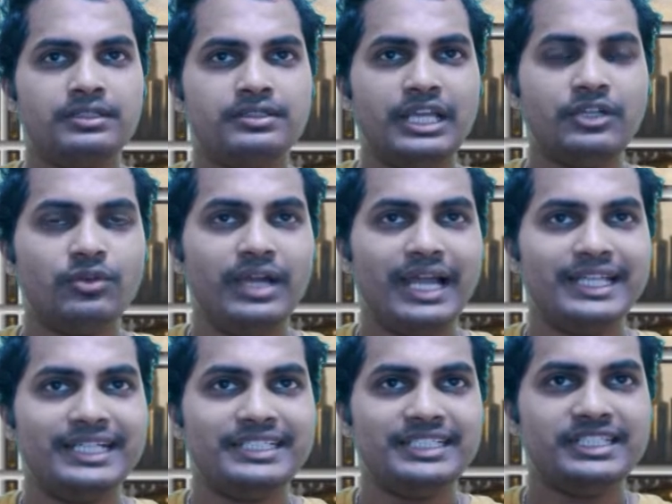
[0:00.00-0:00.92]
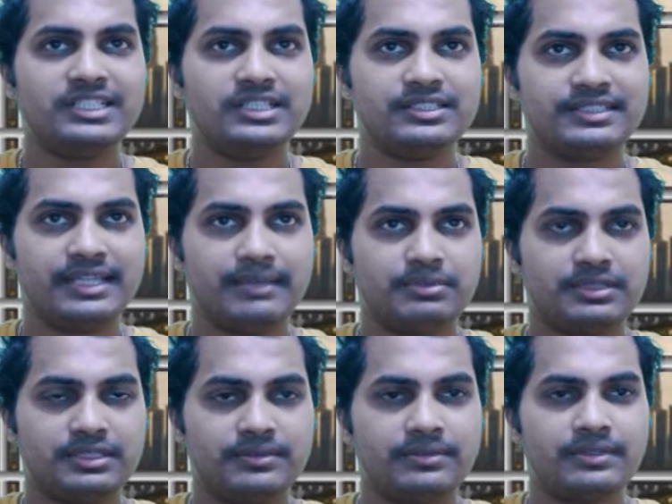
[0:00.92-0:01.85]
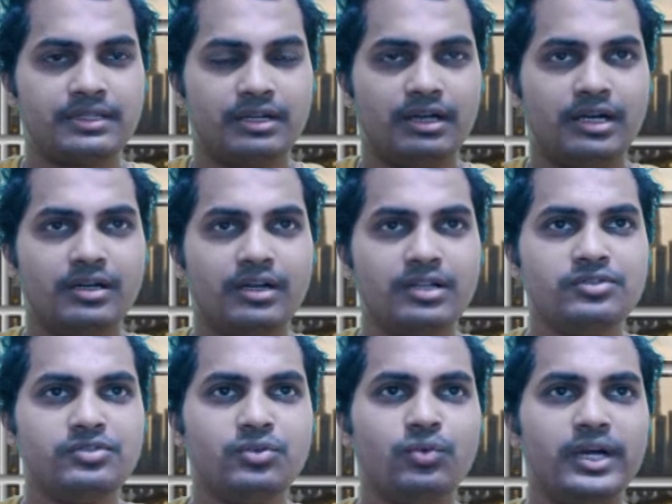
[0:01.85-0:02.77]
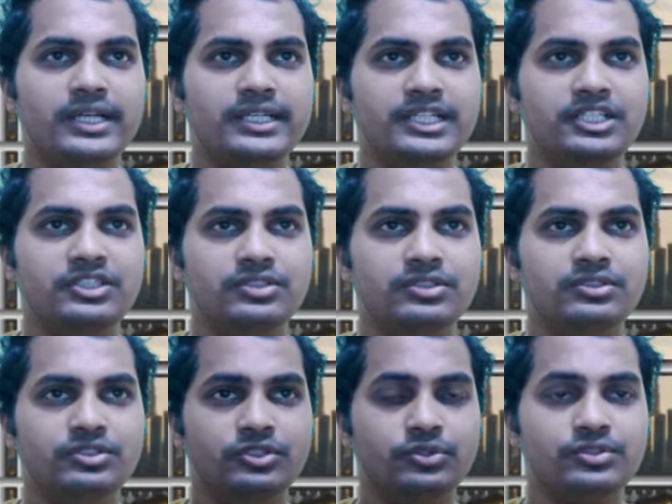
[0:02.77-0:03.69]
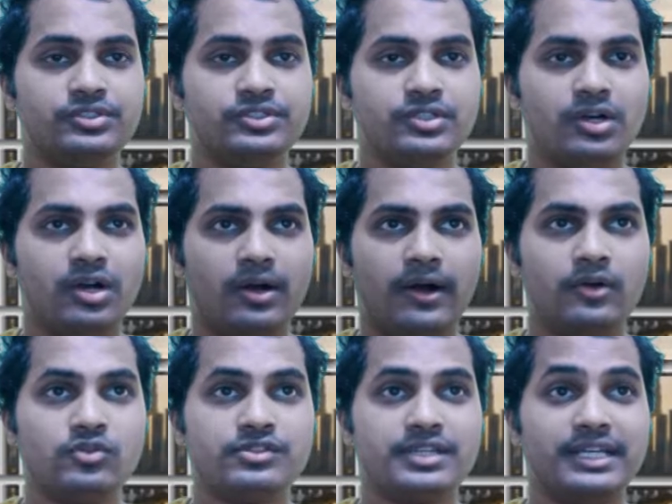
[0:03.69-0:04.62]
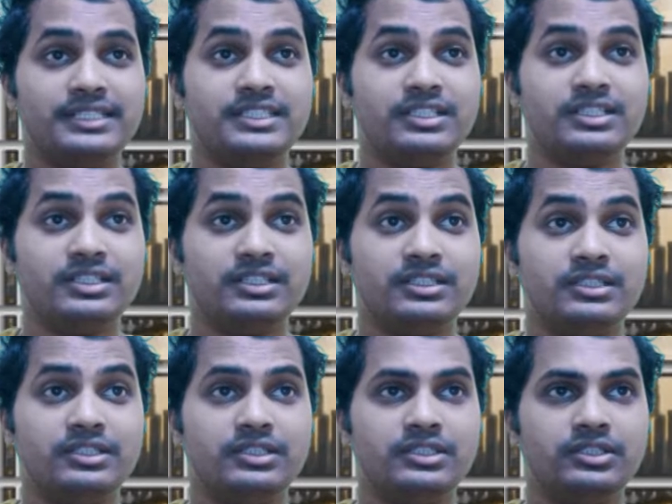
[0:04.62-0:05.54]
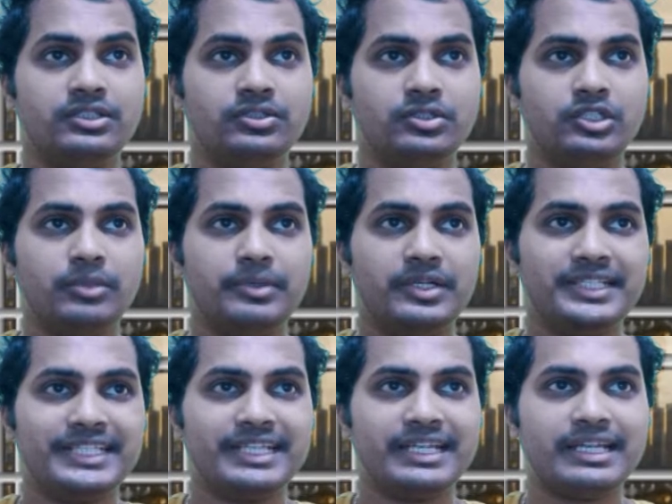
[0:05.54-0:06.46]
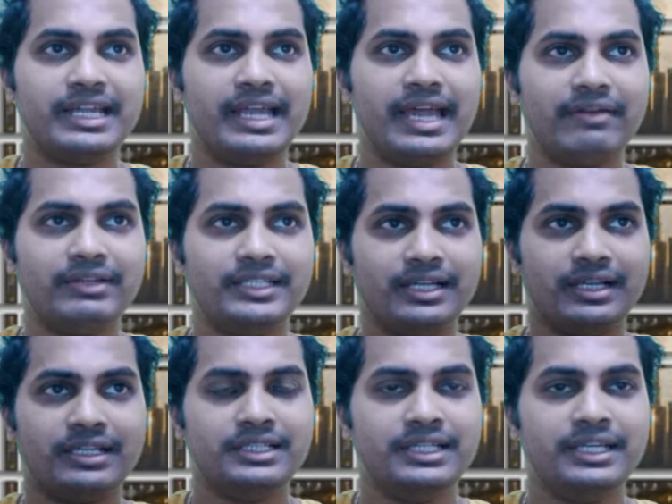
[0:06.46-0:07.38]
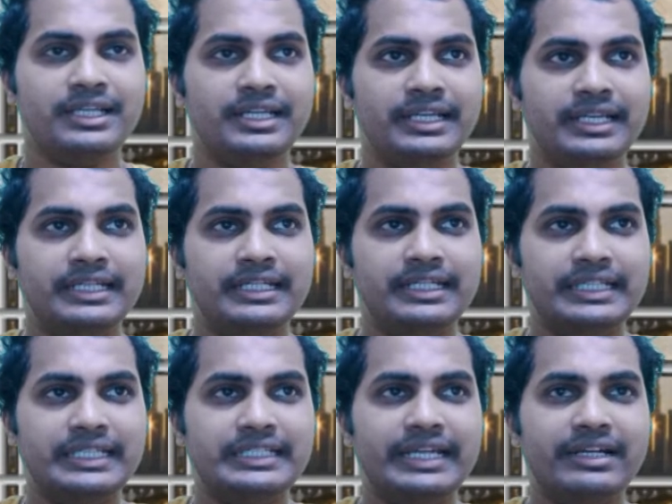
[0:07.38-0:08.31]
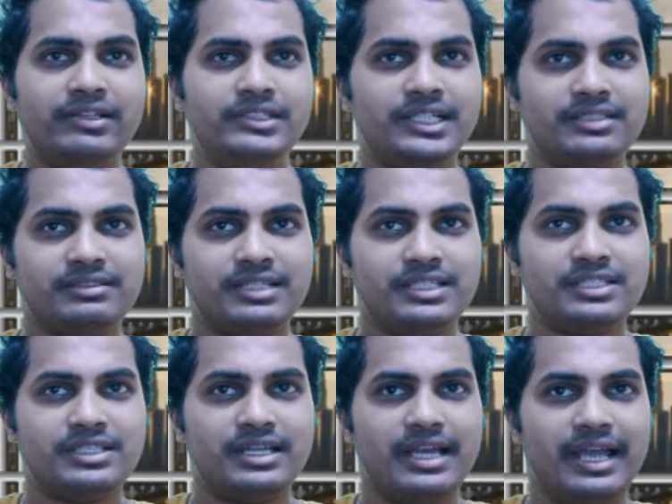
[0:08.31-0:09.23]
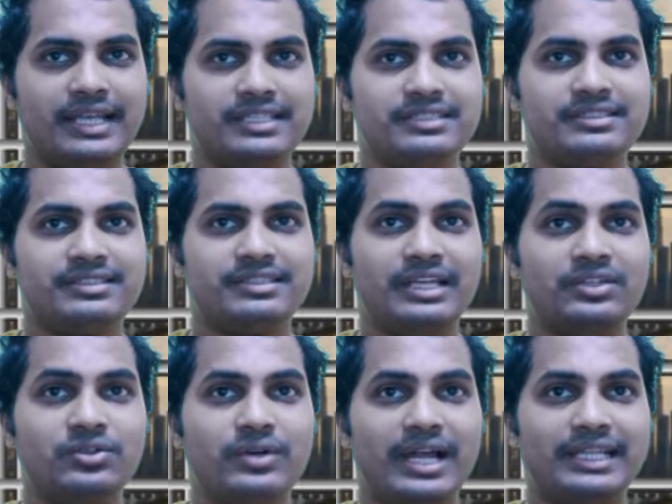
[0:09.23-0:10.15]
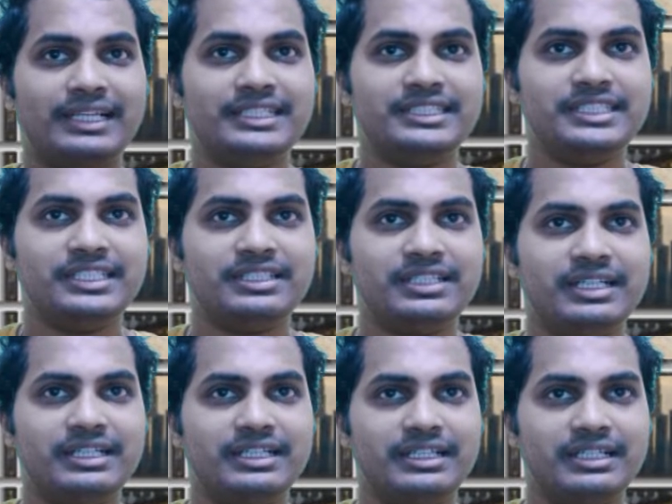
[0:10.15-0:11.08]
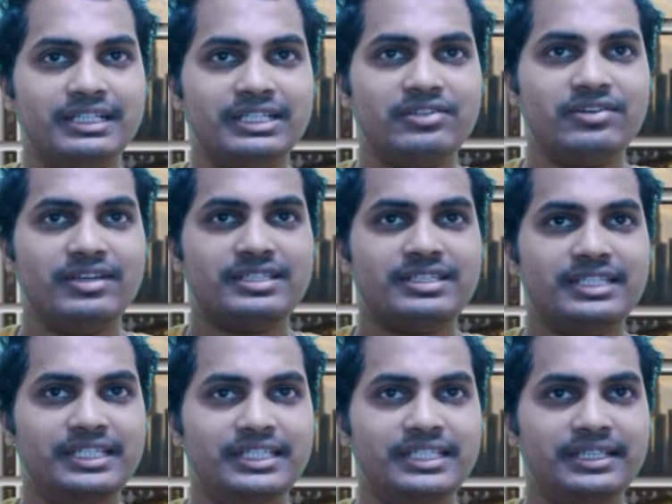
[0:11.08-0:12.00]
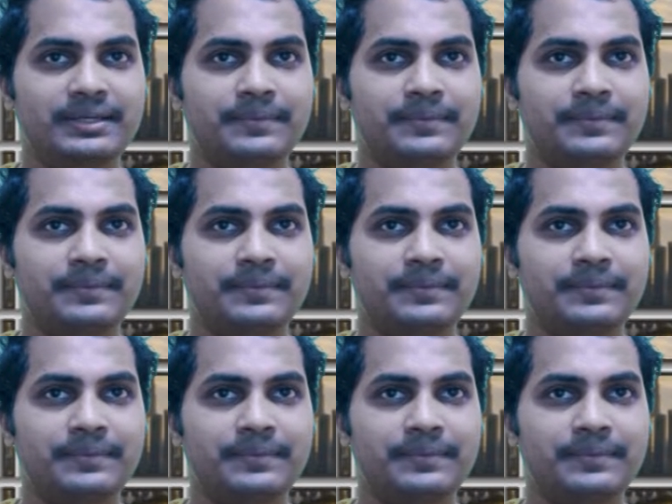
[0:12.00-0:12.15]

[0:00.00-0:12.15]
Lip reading: Psychoanalytic concepts are also widely used outside the therapeutic arena in areas such as psychoanalytic literacy